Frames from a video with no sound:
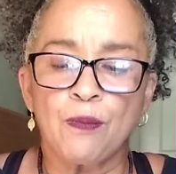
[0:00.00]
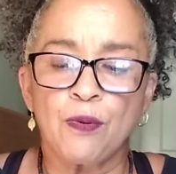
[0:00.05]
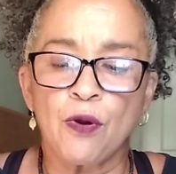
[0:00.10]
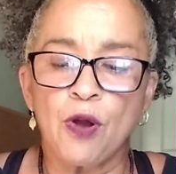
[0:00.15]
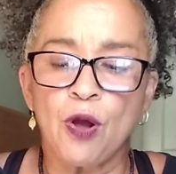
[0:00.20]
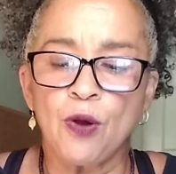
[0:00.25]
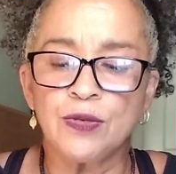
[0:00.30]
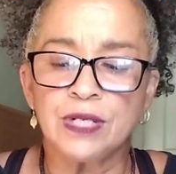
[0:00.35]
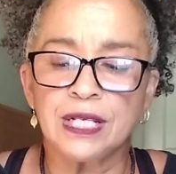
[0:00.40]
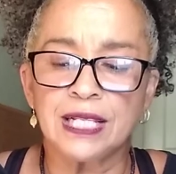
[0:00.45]

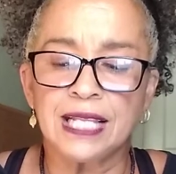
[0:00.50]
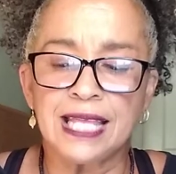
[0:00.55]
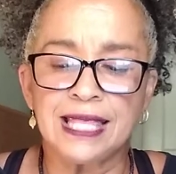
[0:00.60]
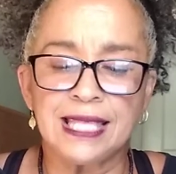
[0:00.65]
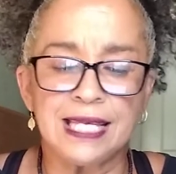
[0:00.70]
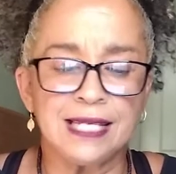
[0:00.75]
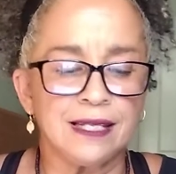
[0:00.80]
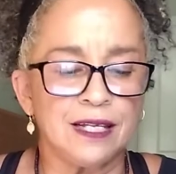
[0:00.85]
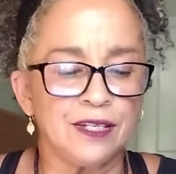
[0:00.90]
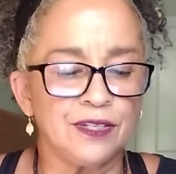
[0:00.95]
prone to
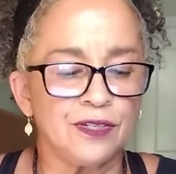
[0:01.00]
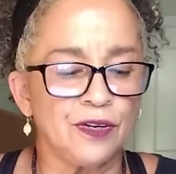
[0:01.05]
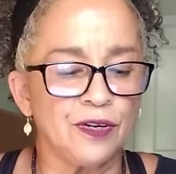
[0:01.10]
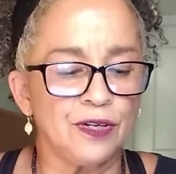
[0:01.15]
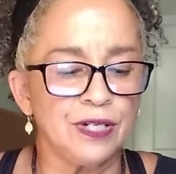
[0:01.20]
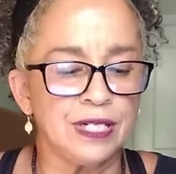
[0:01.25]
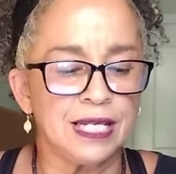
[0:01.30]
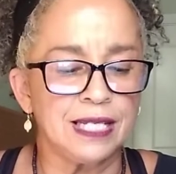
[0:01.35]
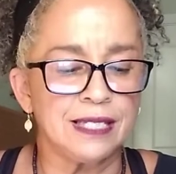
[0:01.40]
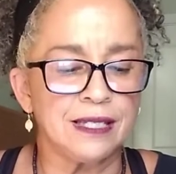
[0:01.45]
let these
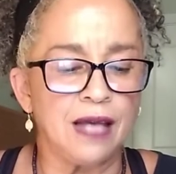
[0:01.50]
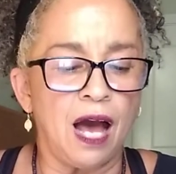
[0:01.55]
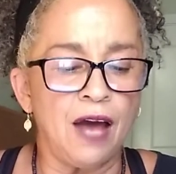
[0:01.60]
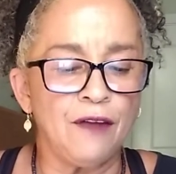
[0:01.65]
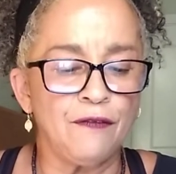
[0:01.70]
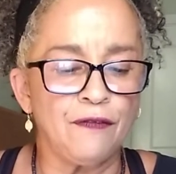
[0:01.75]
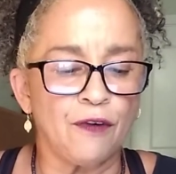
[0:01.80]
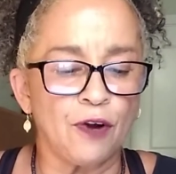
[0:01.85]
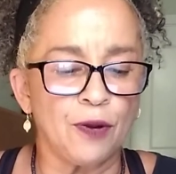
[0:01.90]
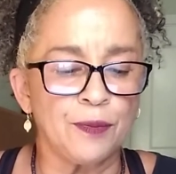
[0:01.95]
uncertainties,
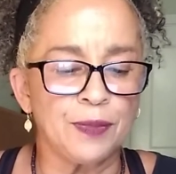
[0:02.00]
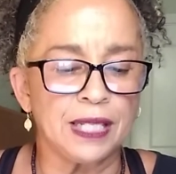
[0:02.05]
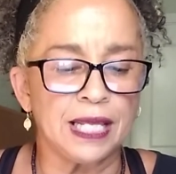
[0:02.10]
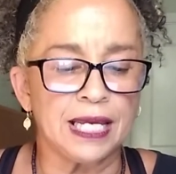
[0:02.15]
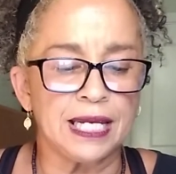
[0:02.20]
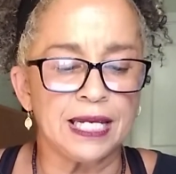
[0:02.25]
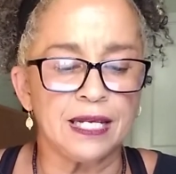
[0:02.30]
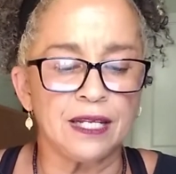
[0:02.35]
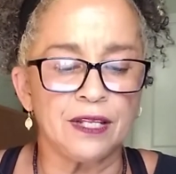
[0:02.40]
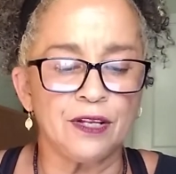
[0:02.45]

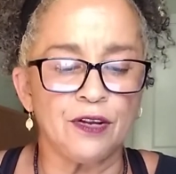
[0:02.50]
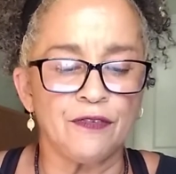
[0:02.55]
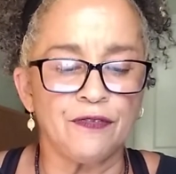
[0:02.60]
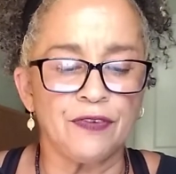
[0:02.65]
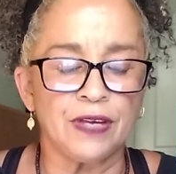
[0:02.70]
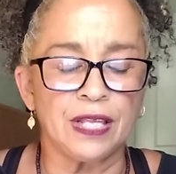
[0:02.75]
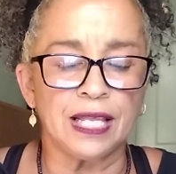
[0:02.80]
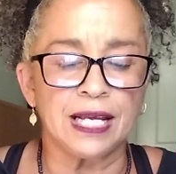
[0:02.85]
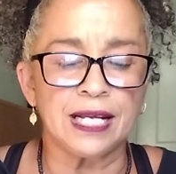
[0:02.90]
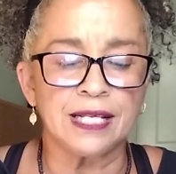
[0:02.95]
unformulated in your
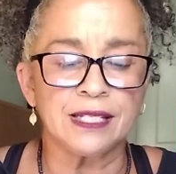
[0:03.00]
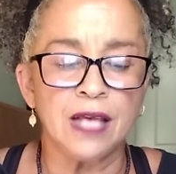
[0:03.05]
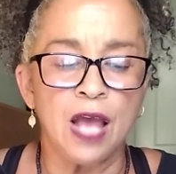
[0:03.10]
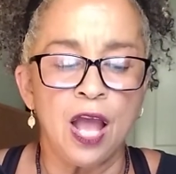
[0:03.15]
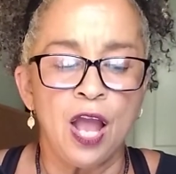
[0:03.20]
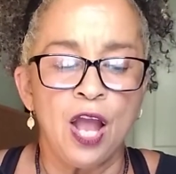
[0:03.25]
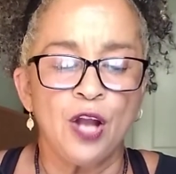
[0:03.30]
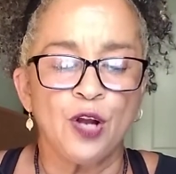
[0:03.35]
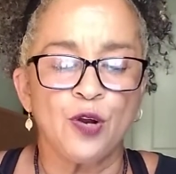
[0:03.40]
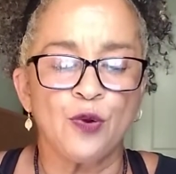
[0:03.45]
feelings,
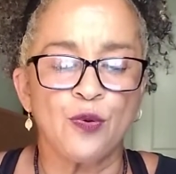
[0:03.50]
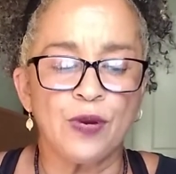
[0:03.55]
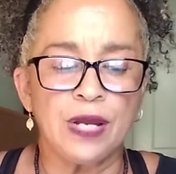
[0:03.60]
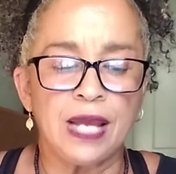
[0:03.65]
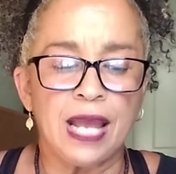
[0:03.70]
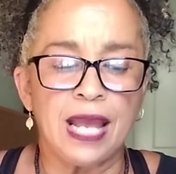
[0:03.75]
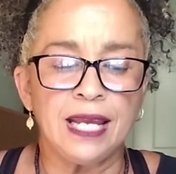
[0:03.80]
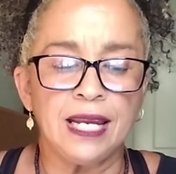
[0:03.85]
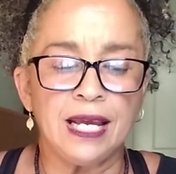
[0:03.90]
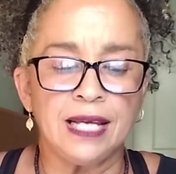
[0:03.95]

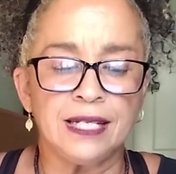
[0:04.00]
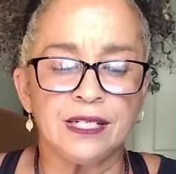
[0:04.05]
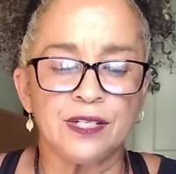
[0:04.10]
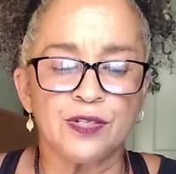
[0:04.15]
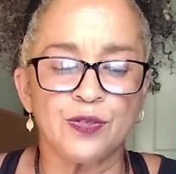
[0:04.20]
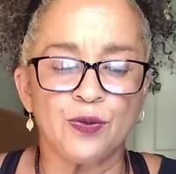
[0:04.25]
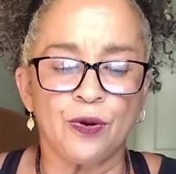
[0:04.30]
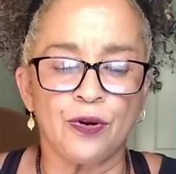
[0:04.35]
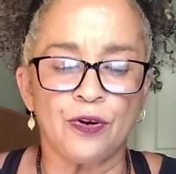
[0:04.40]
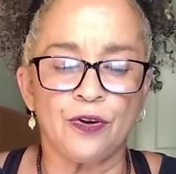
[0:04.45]
create a
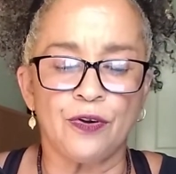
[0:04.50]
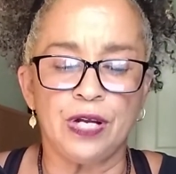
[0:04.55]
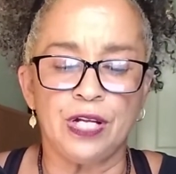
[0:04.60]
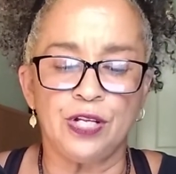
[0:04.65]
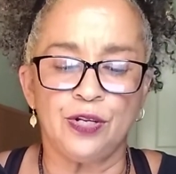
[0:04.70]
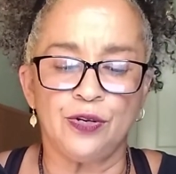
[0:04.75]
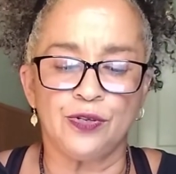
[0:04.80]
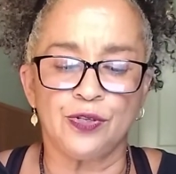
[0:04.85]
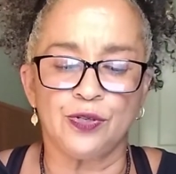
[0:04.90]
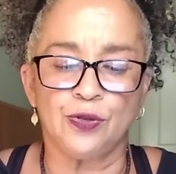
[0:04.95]
disorder
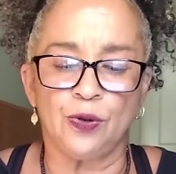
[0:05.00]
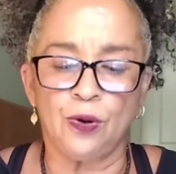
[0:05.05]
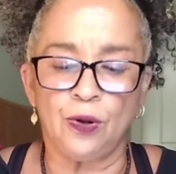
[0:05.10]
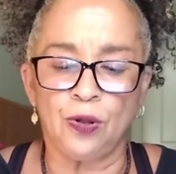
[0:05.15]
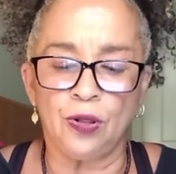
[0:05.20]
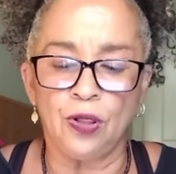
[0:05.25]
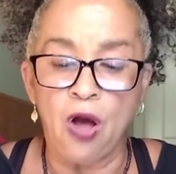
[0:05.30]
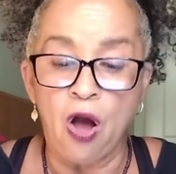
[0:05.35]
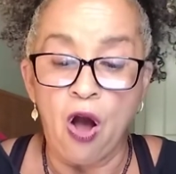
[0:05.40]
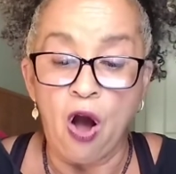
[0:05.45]
in your
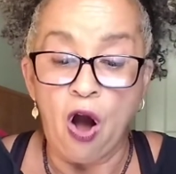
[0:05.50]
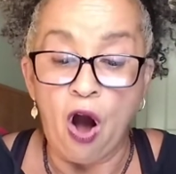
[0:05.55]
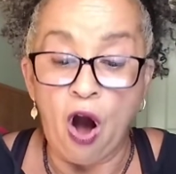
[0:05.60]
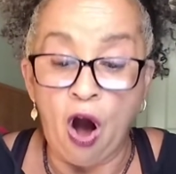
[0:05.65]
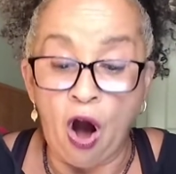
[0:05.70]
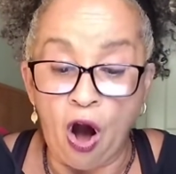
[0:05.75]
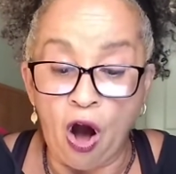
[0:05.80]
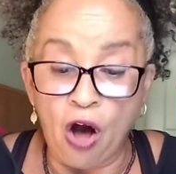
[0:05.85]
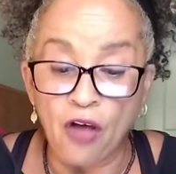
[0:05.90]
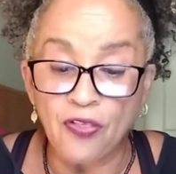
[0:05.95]
soul.
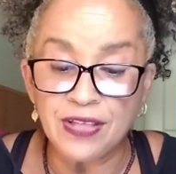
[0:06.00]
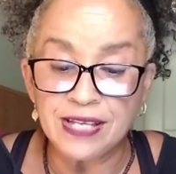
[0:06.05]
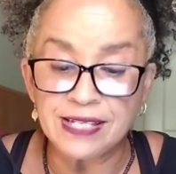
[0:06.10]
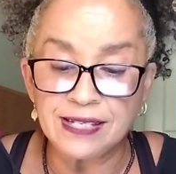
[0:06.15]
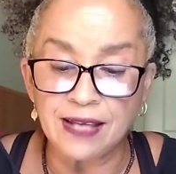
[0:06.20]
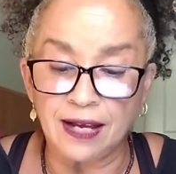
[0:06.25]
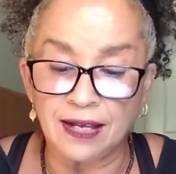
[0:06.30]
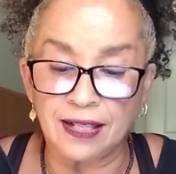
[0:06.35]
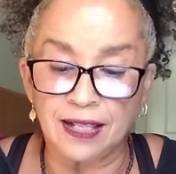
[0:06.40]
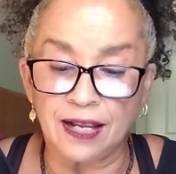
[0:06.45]
All
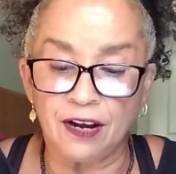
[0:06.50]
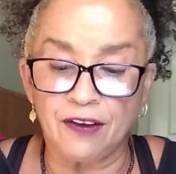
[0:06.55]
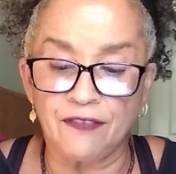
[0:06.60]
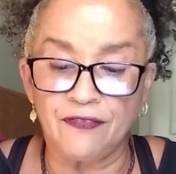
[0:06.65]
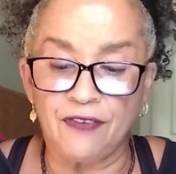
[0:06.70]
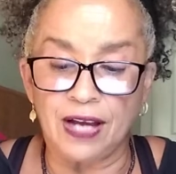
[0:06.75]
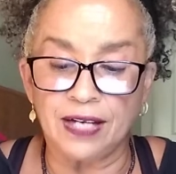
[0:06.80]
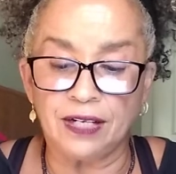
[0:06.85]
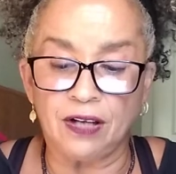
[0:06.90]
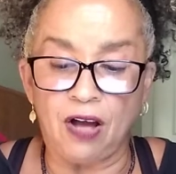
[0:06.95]
these
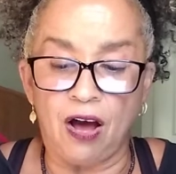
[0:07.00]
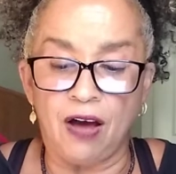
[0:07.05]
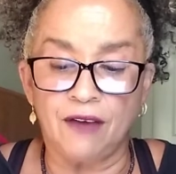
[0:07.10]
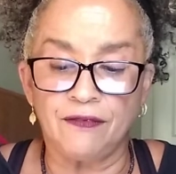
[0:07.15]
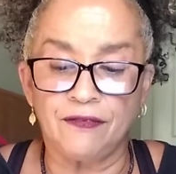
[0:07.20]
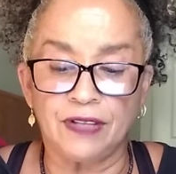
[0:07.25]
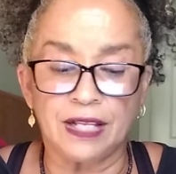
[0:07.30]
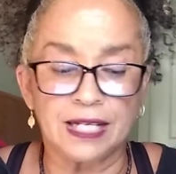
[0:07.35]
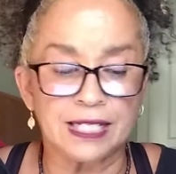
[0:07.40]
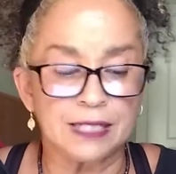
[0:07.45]
unclarified
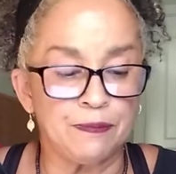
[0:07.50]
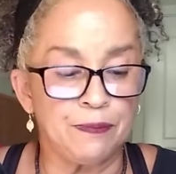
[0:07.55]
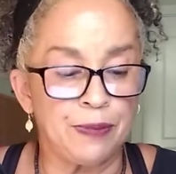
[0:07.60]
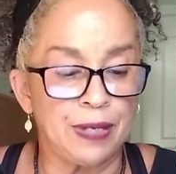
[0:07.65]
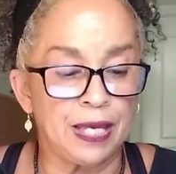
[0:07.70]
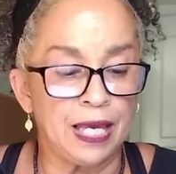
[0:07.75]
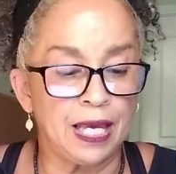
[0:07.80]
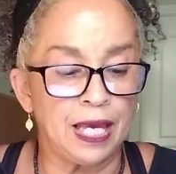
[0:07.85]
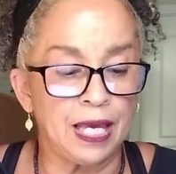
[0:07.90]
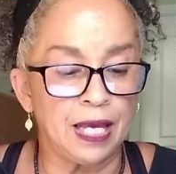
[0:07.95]
conflicts,
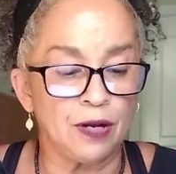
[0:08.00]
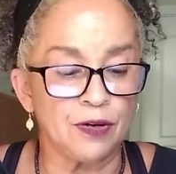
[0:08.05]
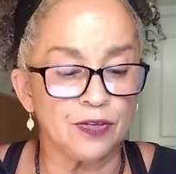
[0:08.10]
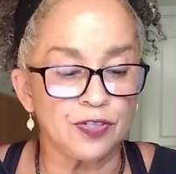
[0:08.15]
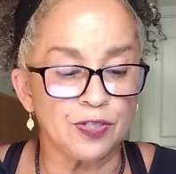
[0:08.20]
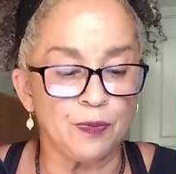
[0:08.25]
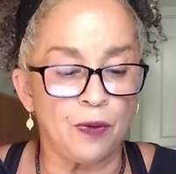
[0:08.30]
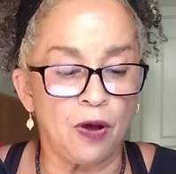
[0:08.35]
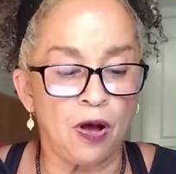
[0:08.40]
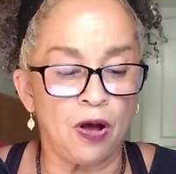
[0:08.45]
big or
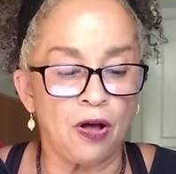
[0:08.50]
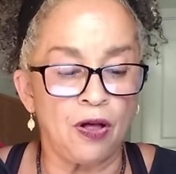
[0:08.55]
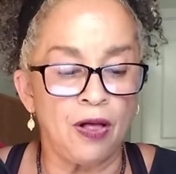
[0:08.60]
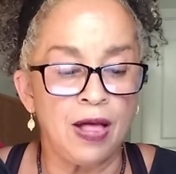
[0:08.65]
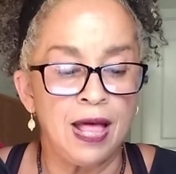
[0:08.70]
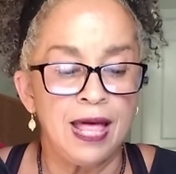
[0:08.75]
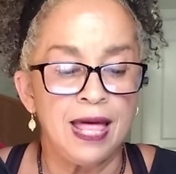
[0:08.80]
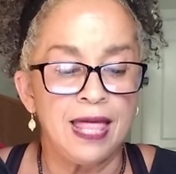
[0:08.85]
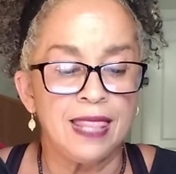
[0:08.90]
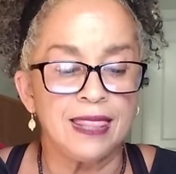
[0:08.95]
small,
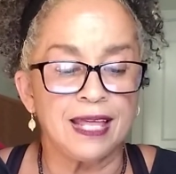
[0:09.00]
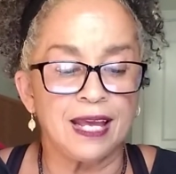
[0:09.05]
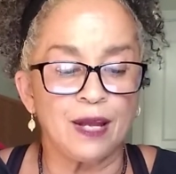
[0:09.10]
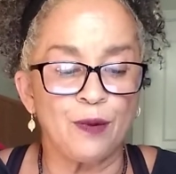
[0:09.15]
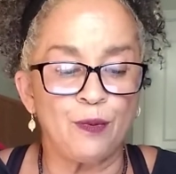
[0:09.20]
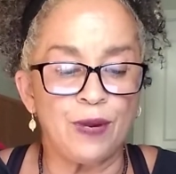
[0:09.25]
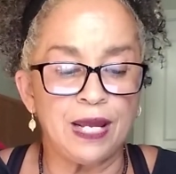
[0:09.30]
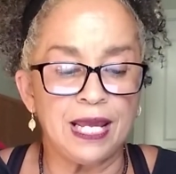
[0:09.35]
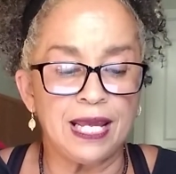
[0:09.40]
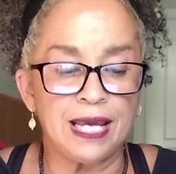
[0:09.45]
they
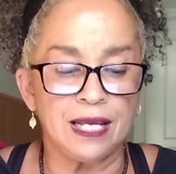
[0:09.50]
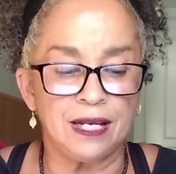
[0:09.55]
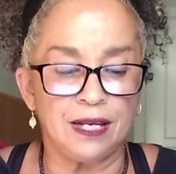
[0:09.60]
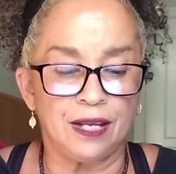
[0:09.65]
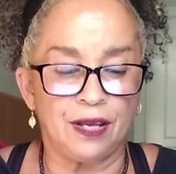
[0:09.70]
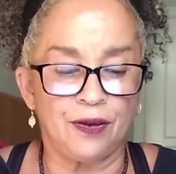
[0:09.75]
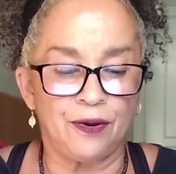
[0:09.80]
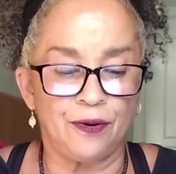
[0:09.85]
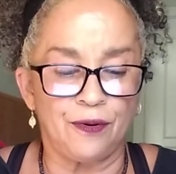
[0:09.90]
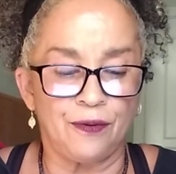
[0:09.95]
weaken
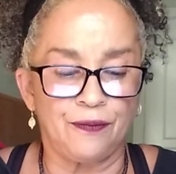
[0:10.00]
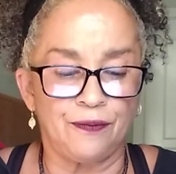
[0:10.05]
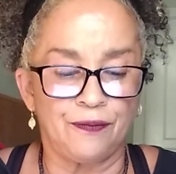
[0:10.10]
you.